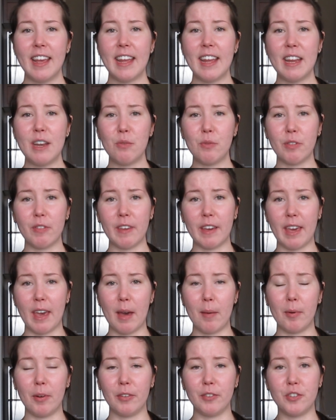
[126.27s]
in with the
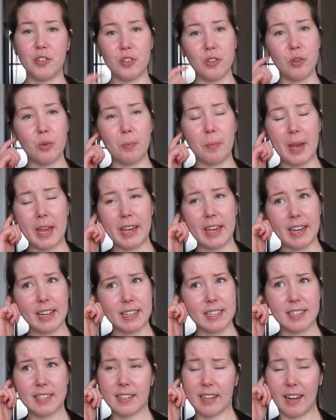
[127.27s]
kibble to make
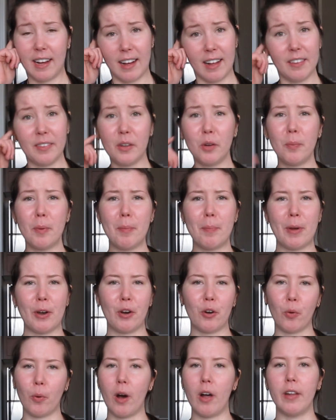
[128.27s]
it a little bit better
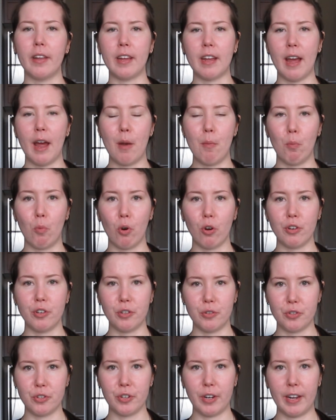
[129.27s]
quality and more
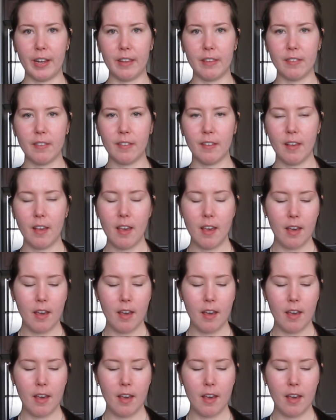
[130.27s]
nutrients.